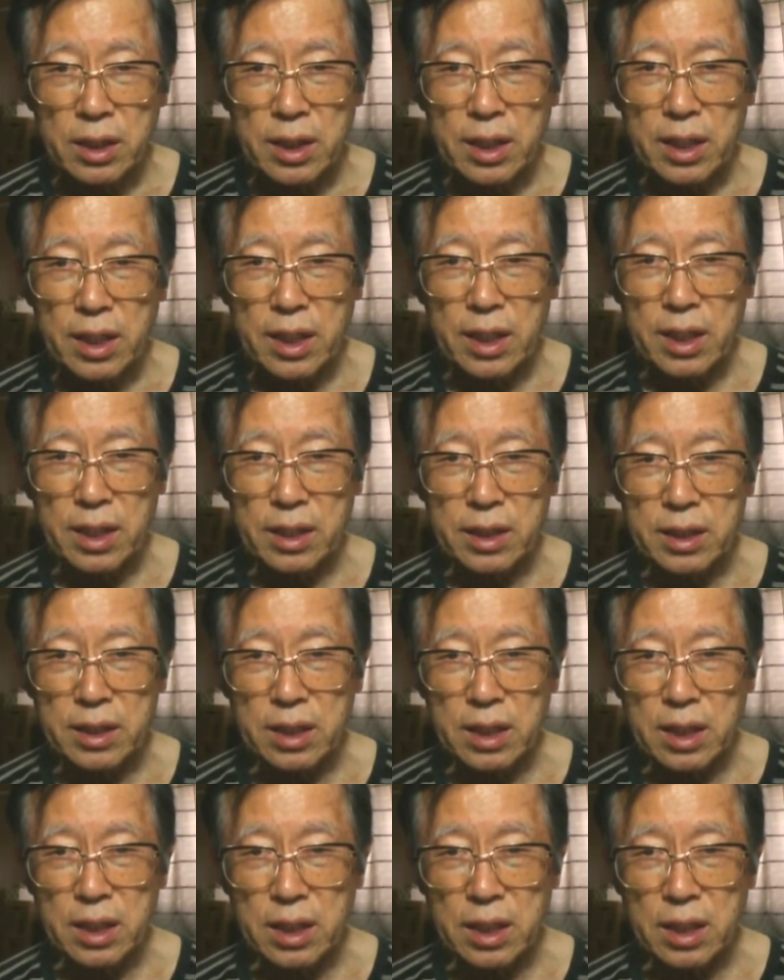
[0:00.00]

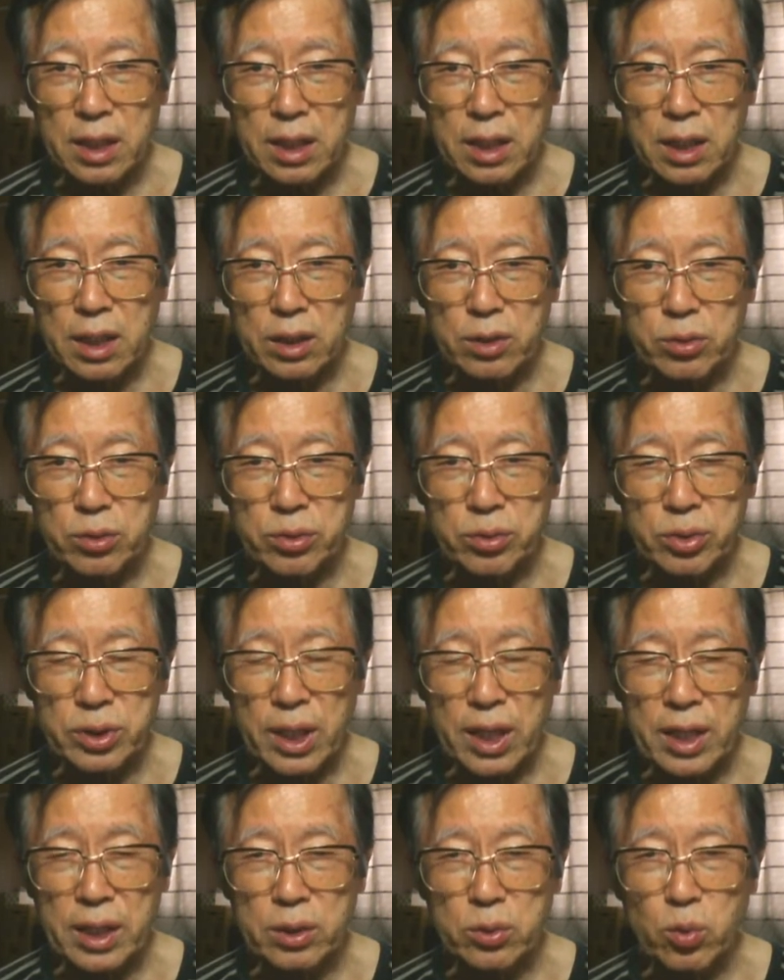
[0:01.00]
And it will
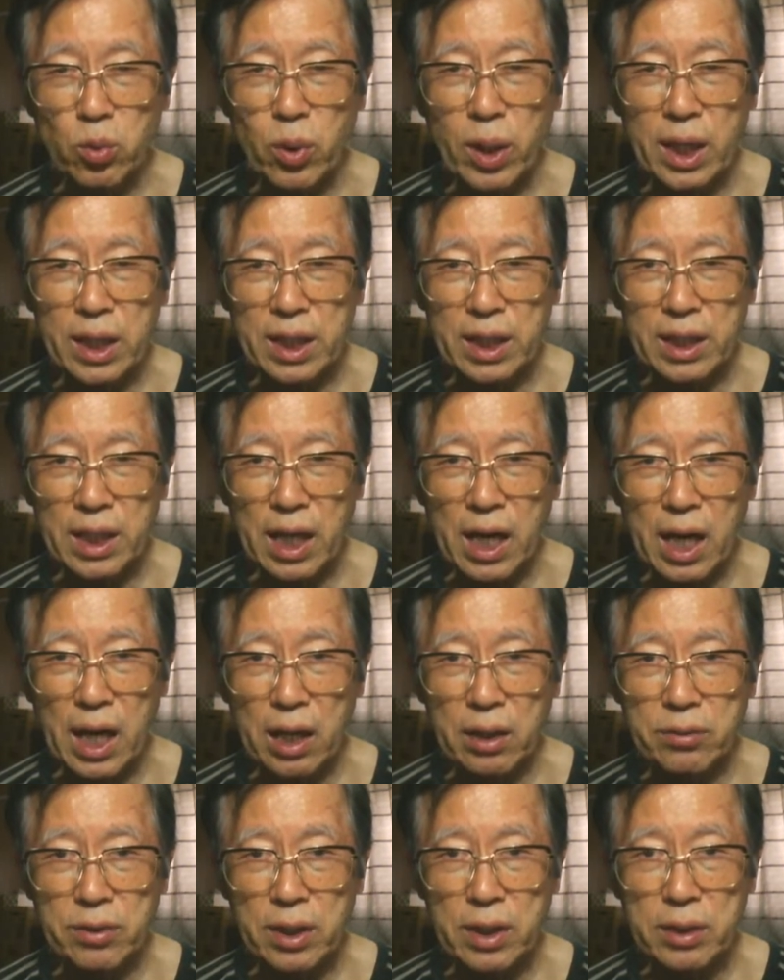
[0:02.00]
take
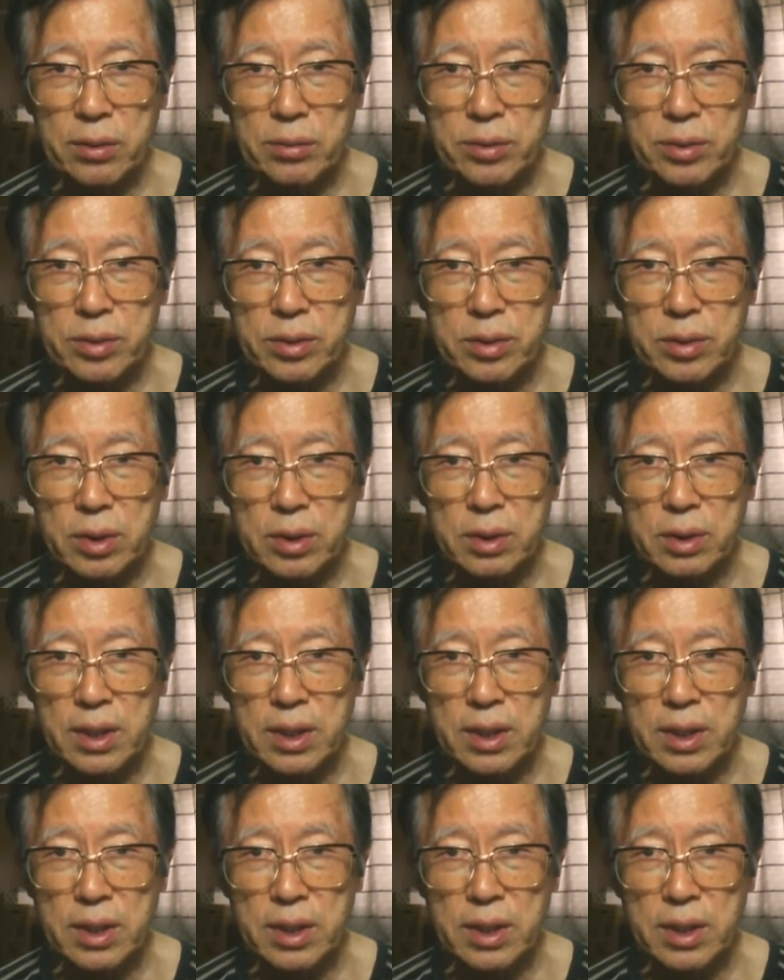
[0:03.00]
1.5 hours.